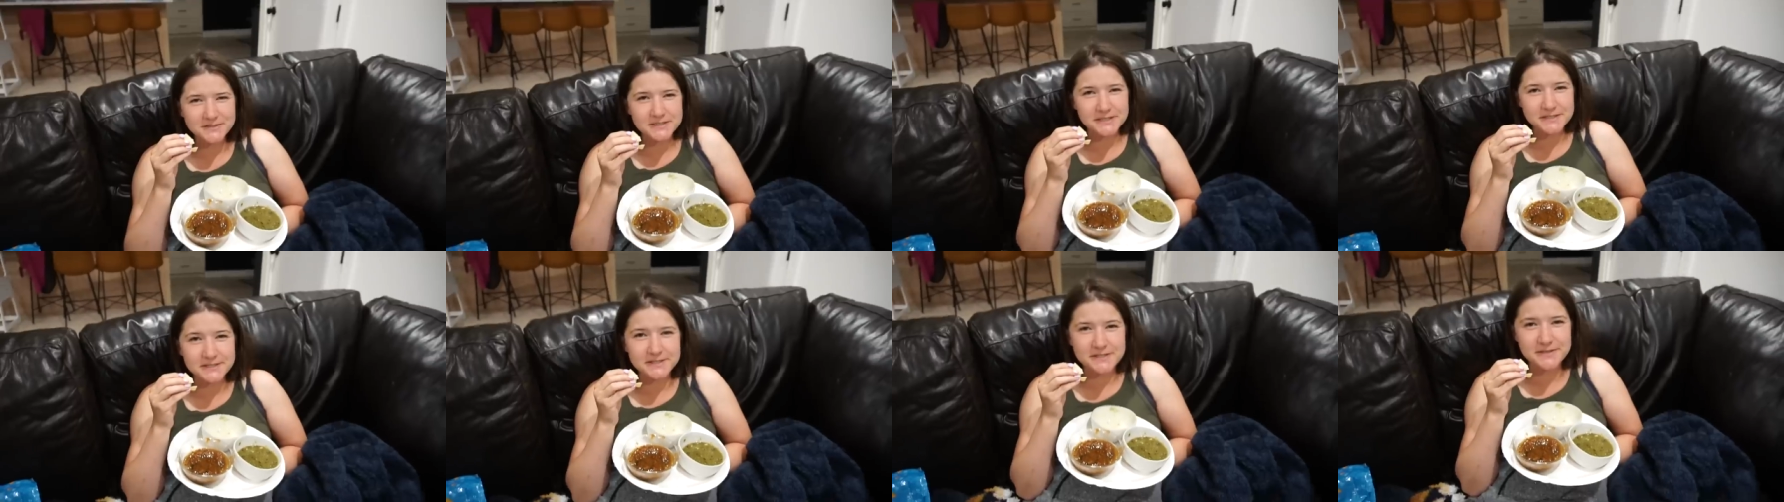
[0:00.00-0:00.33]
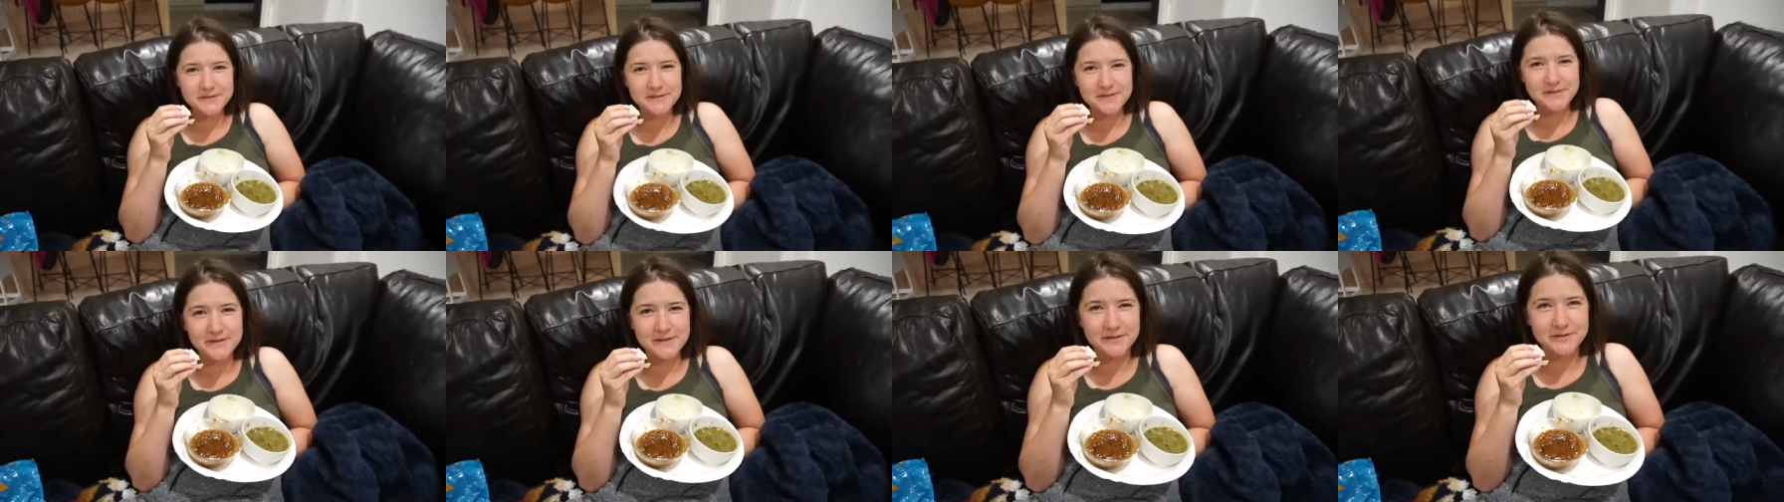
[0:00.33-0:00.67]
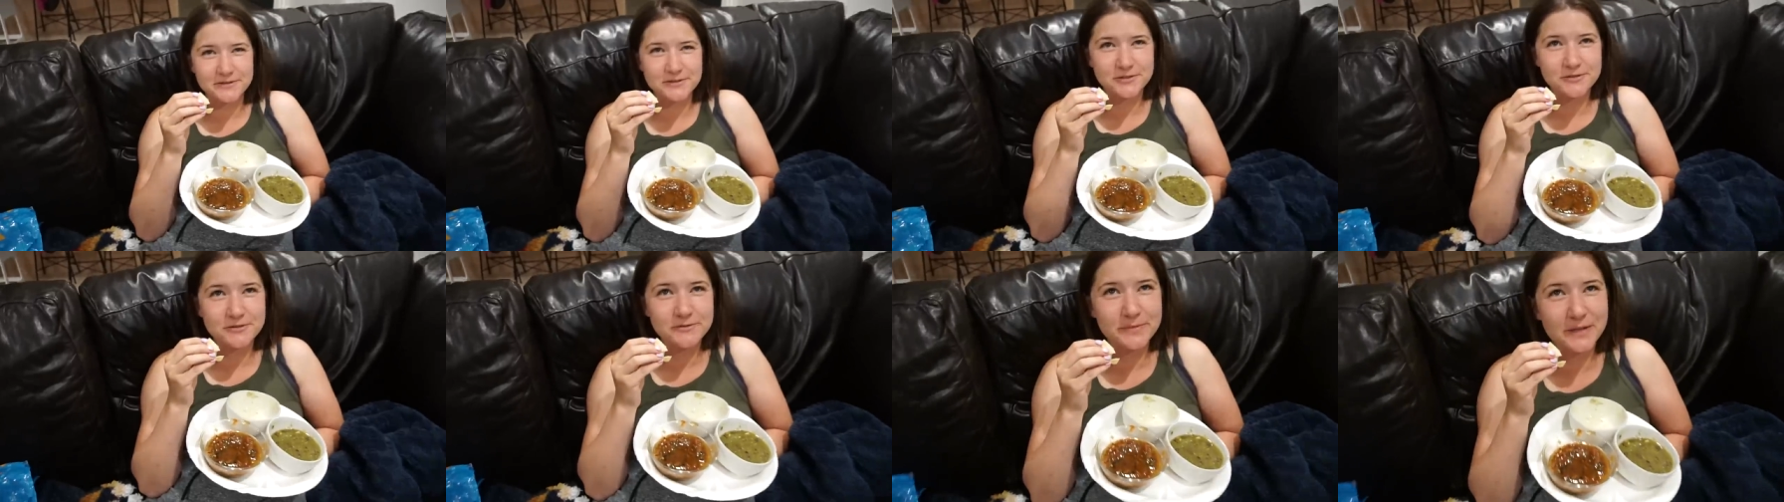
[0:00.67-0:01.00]
Tastier than a
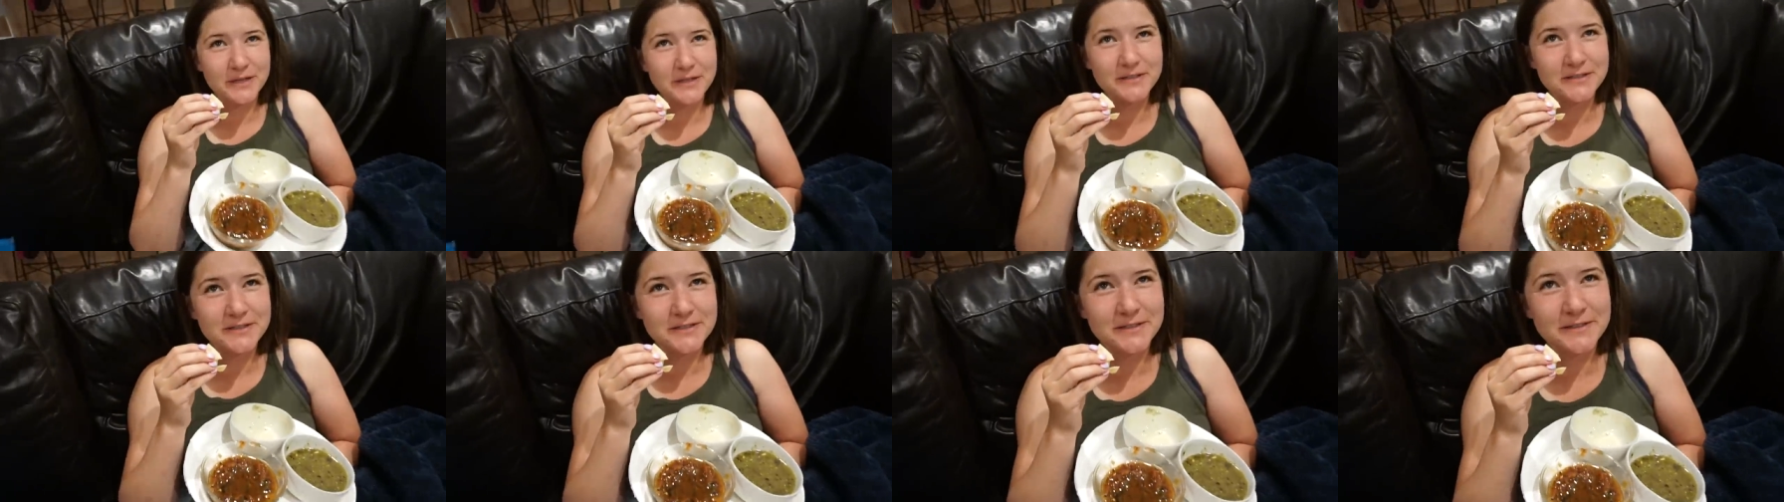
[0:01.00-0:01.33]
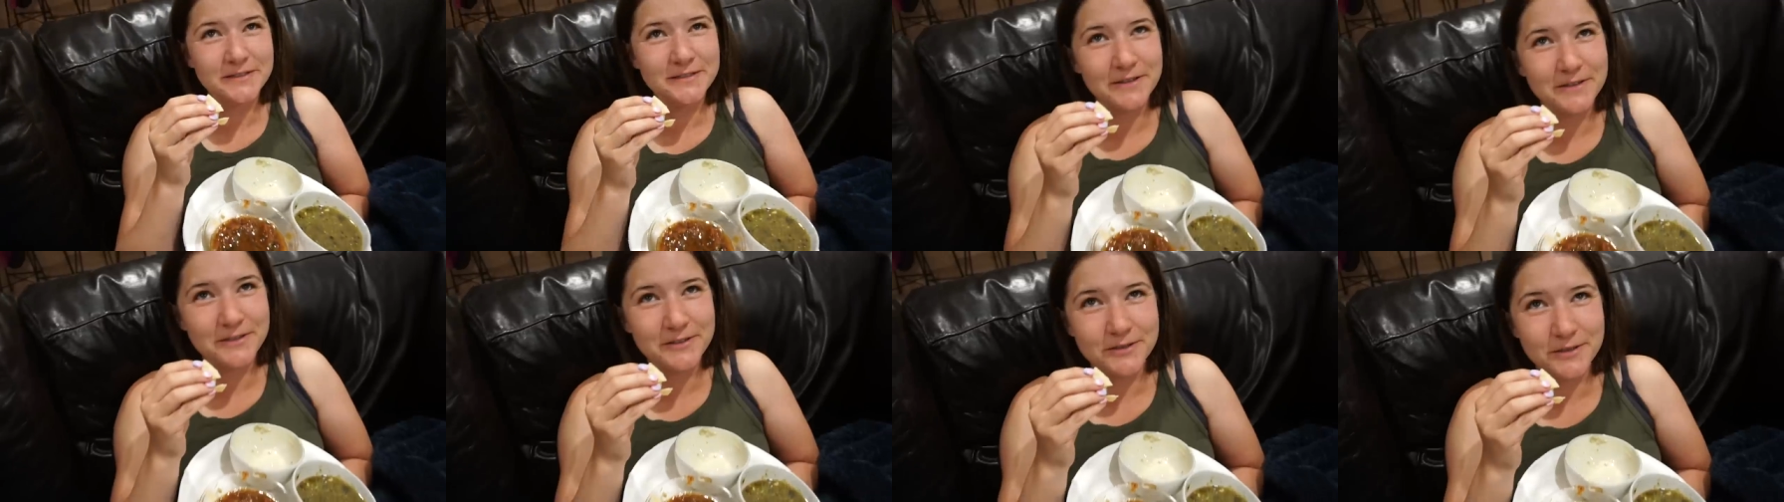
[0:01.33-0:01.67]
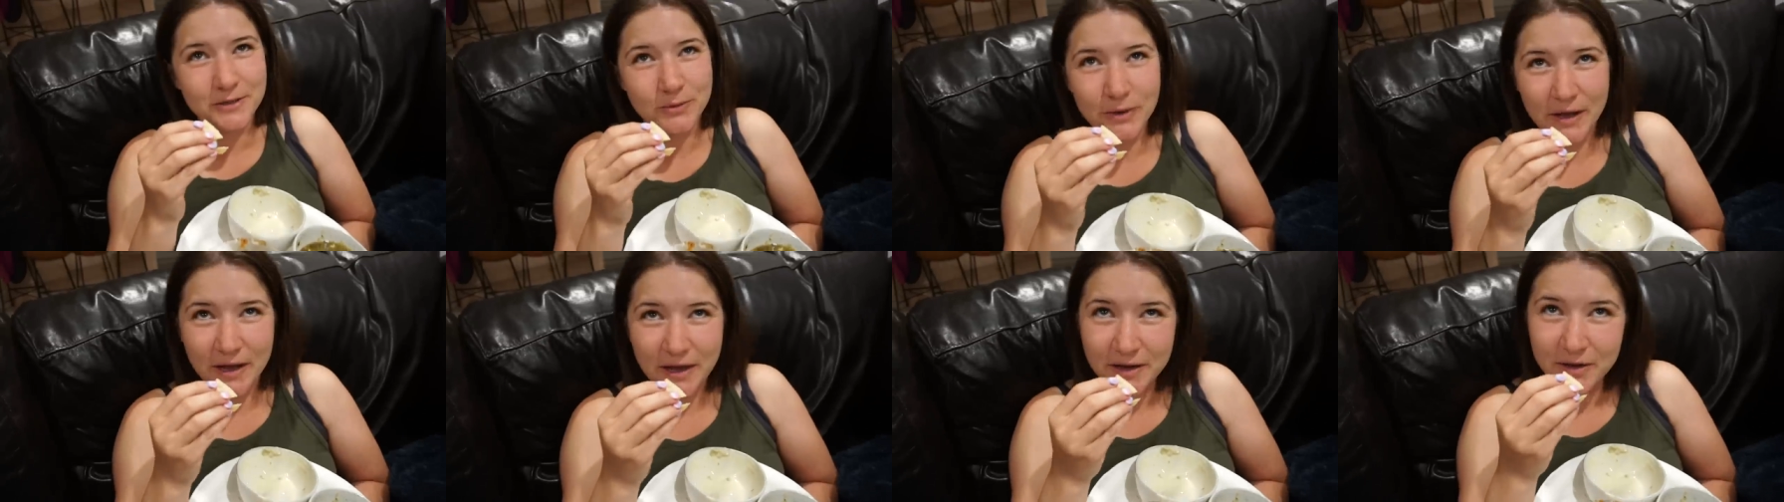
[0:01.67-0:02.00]
June bug sitting under a
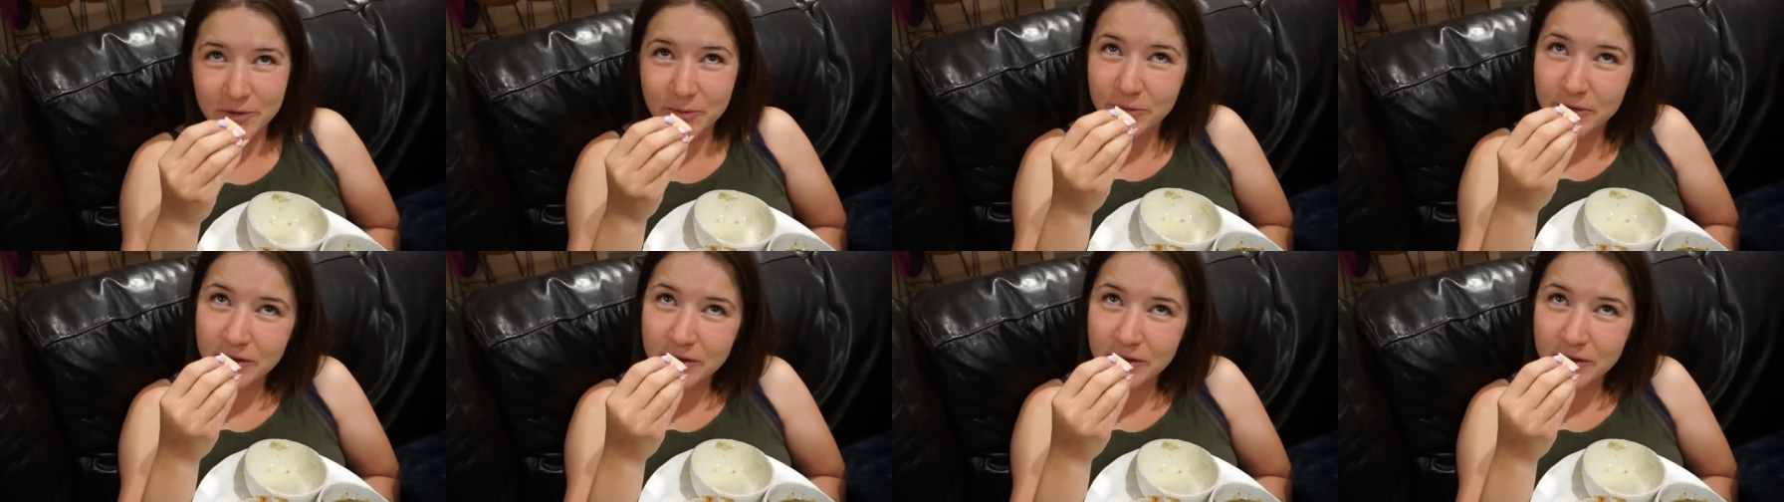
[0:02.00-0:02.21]
wagon